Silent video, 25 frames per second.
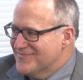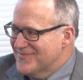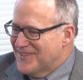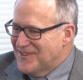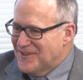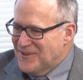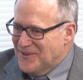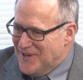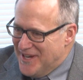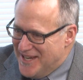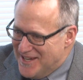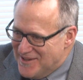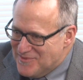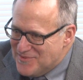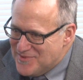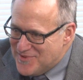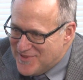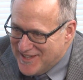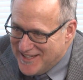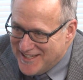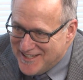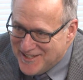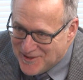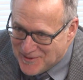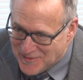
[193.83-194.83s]
All right,
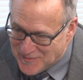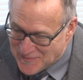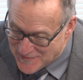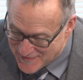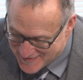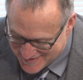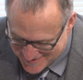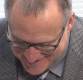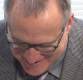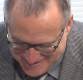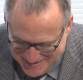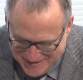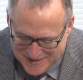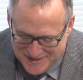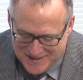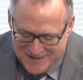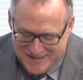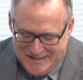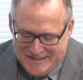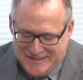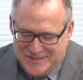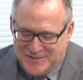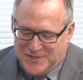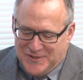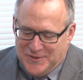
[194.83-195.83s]
thank you.
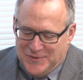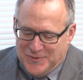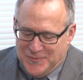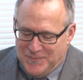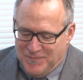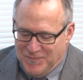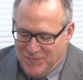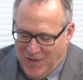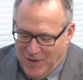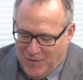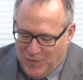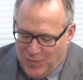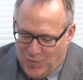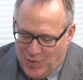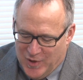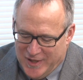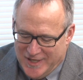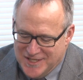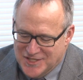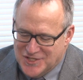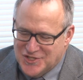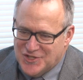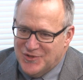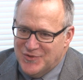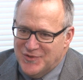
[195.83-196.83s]
So
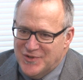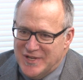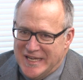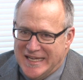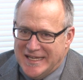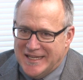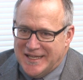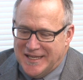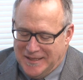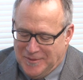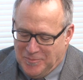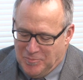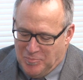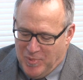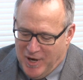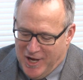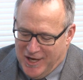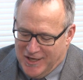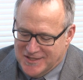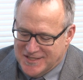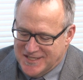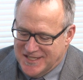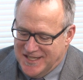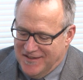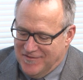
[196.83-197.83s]
what is unique and
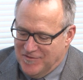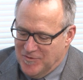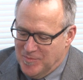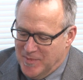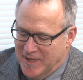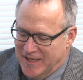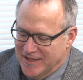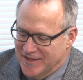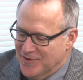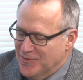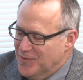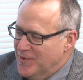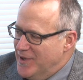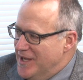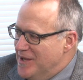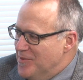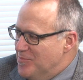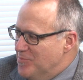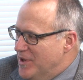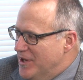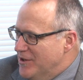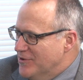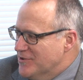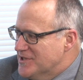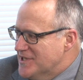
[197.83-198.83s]
positive about the way
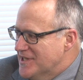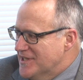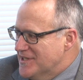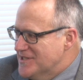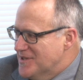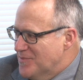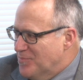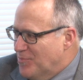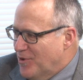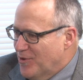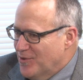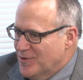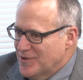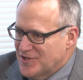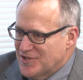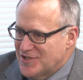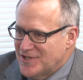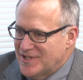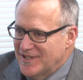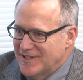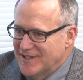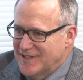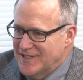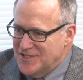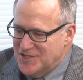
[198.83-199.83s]
Pierce has approached
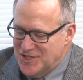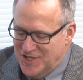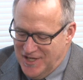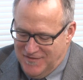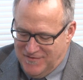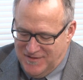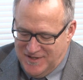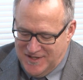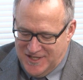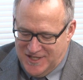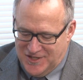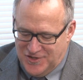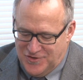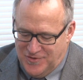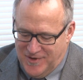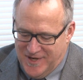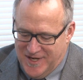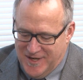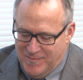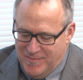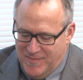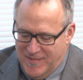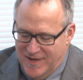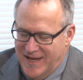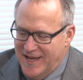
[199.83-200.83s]
Achieving the
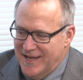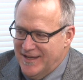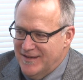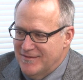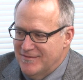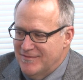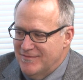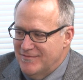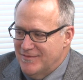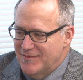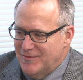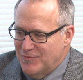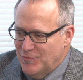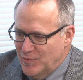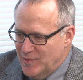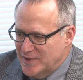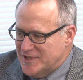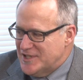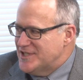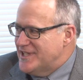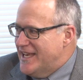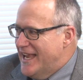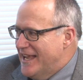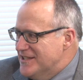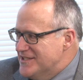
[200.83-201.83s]
Dream, and
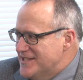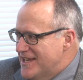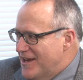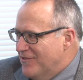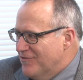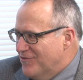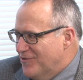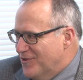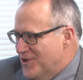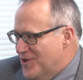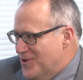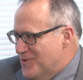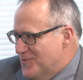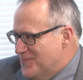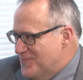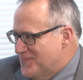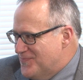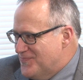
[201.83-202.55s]
what stands out for you?